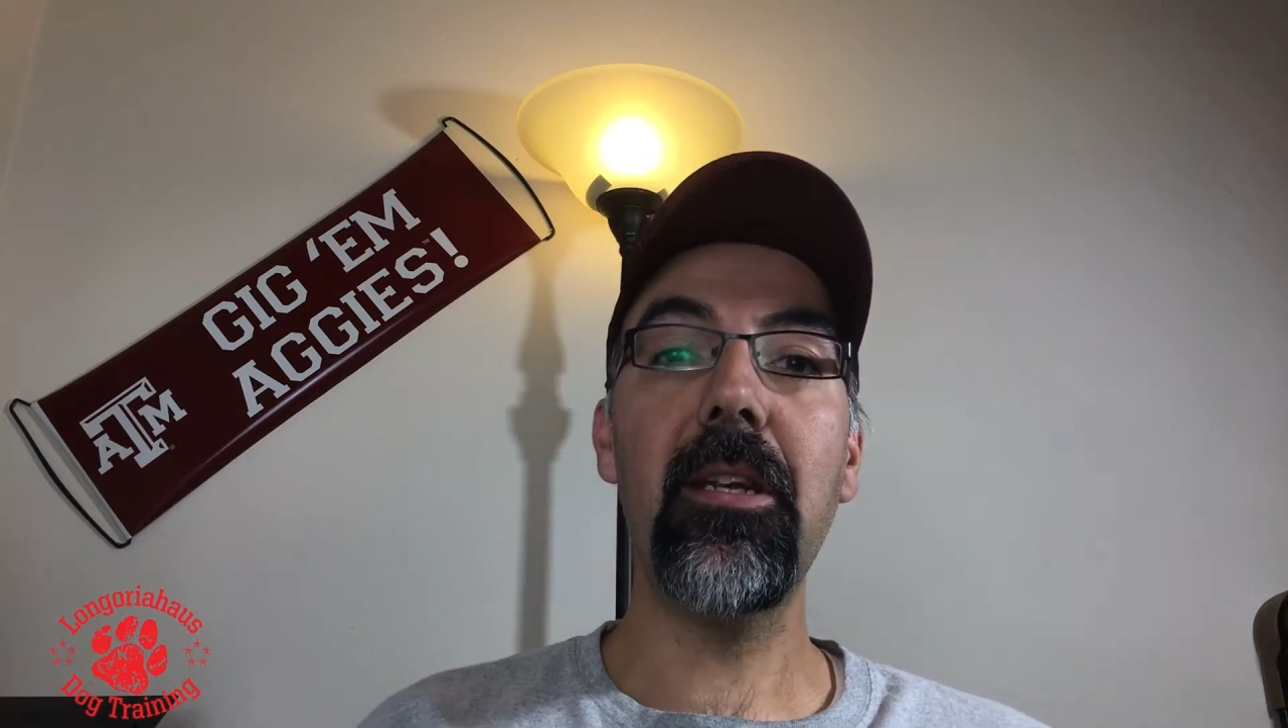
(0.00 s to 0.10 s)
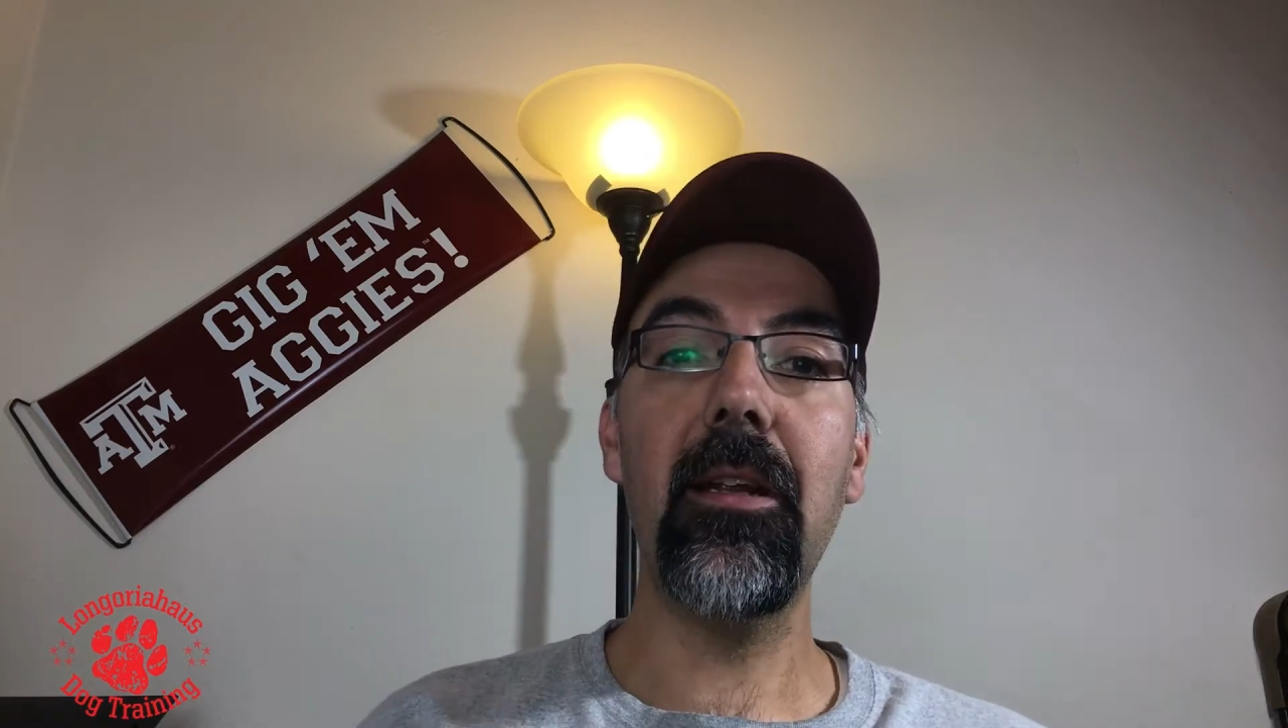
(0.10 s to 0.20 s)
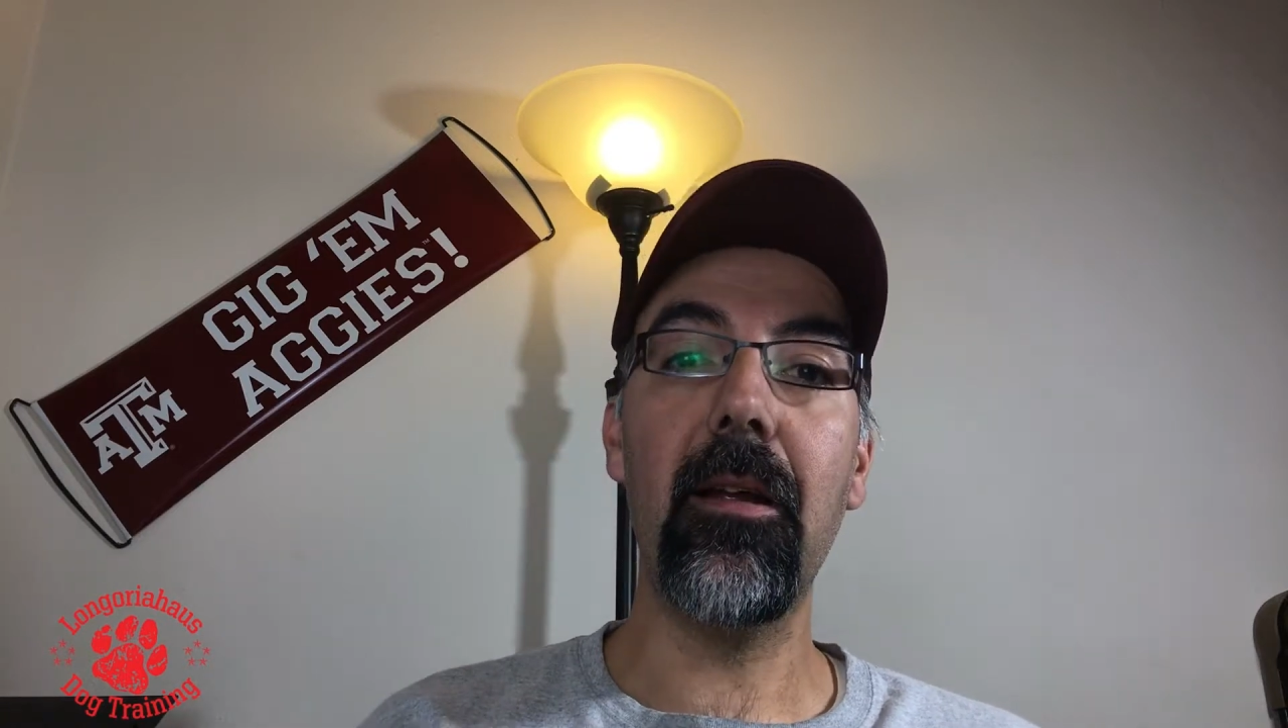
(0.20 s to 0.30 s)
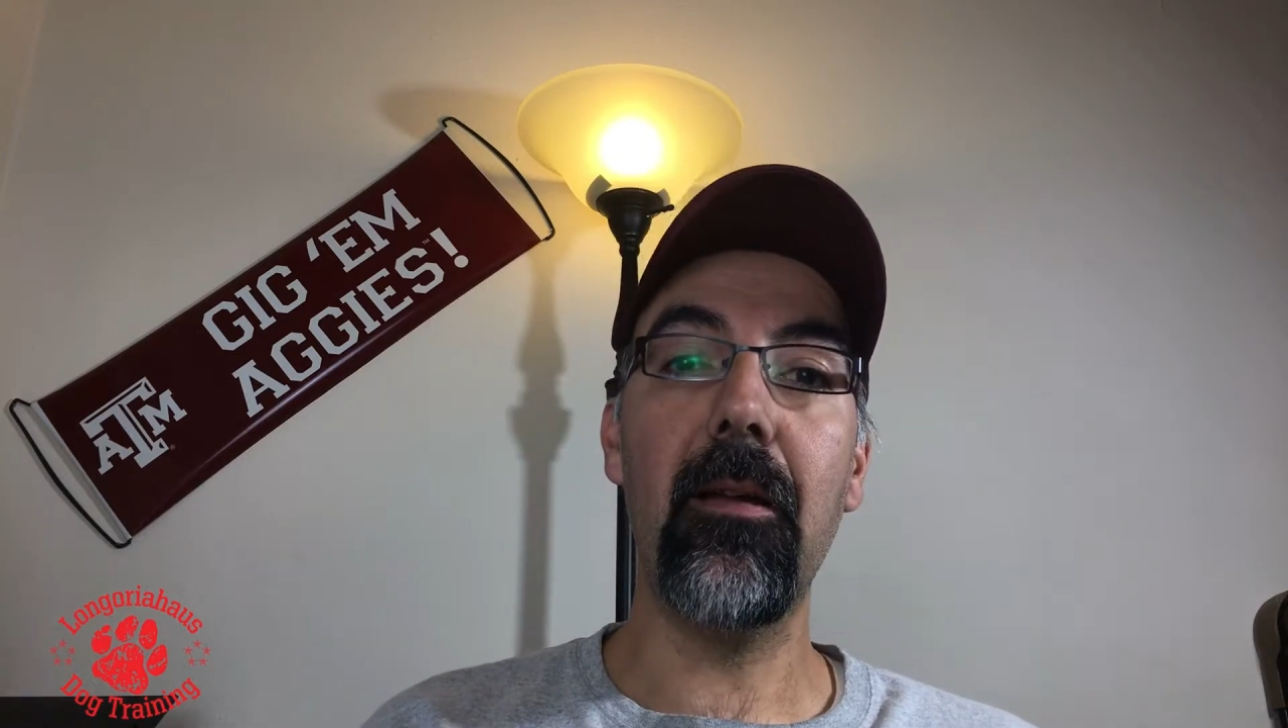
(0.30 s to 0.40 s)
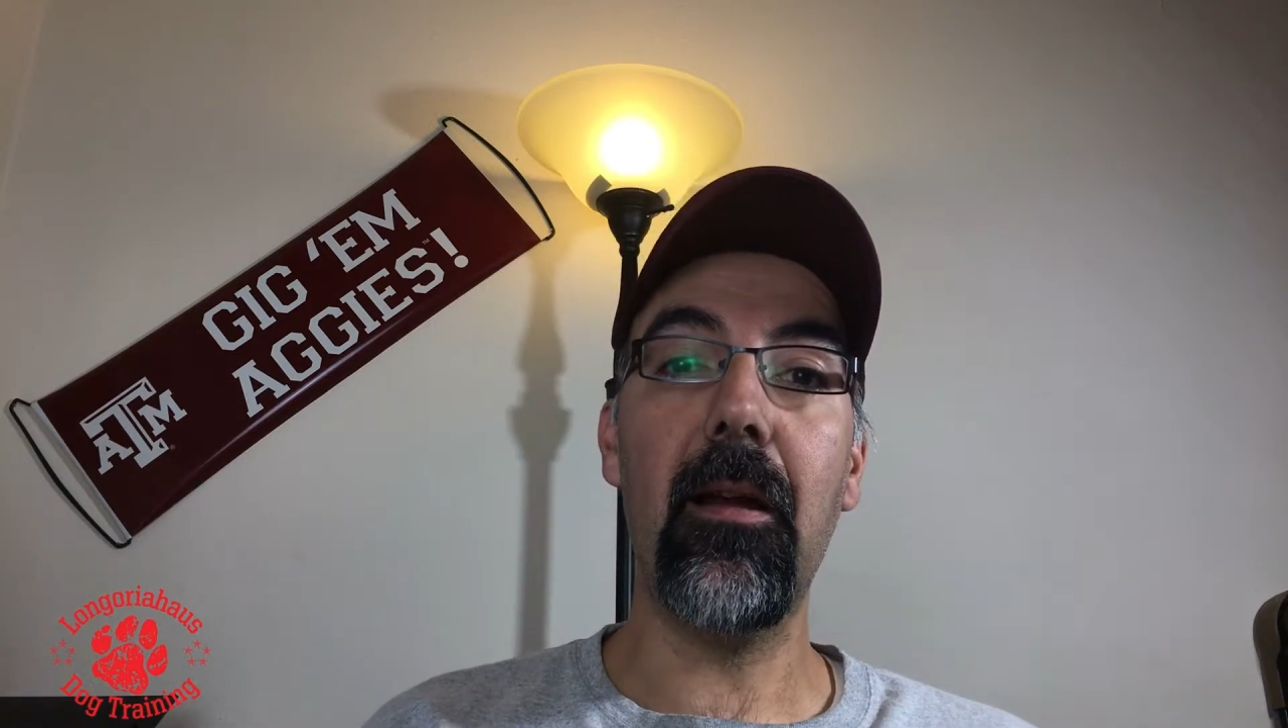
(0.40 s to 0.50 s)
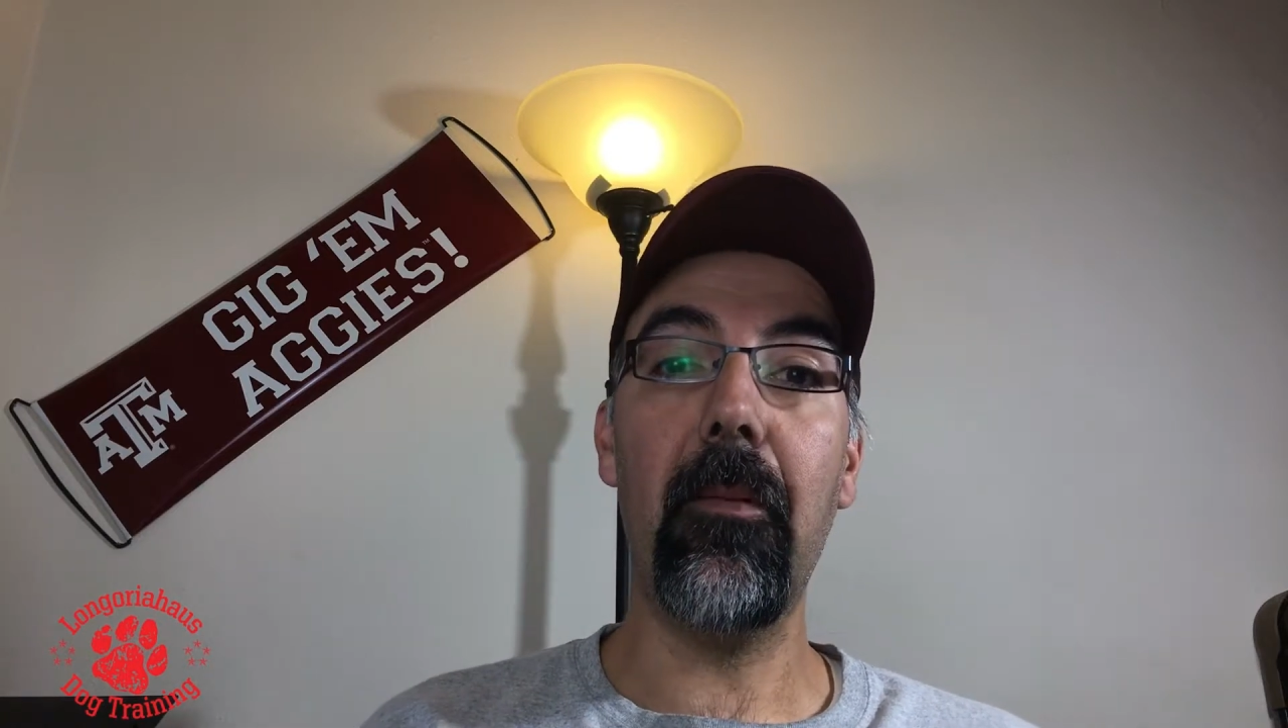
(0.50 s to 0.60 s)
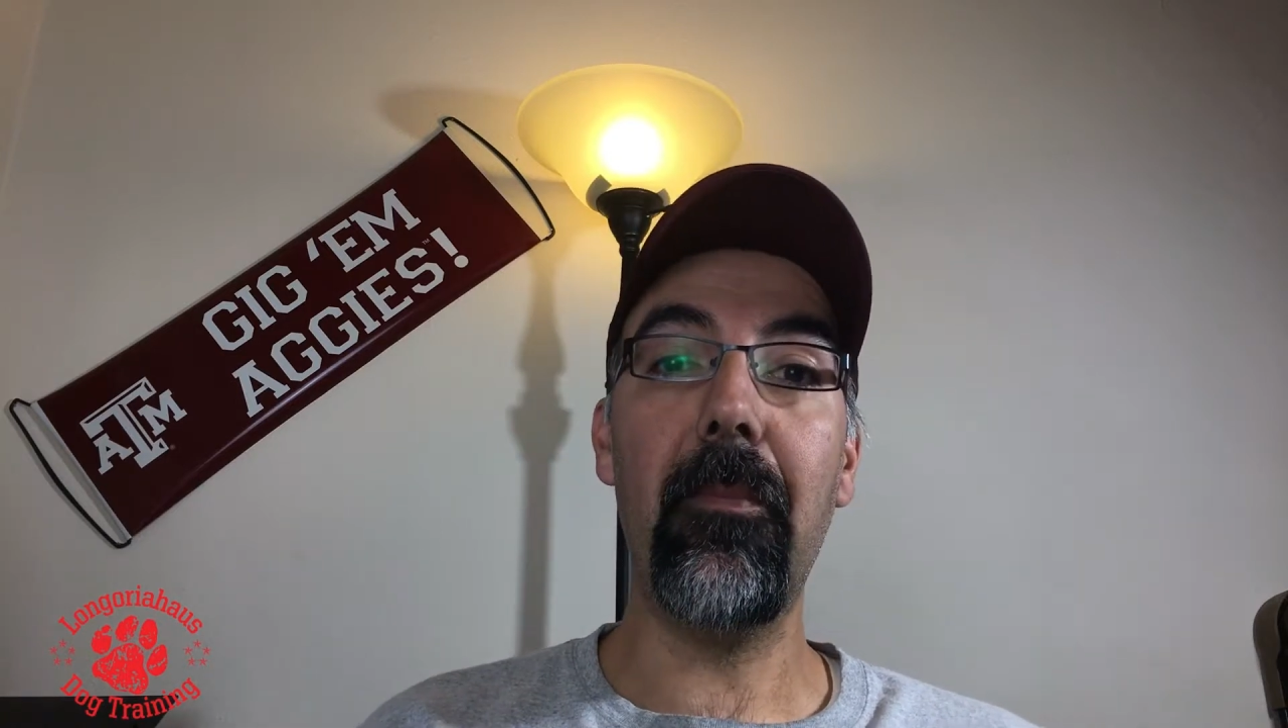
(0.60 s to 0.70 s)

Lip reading: you to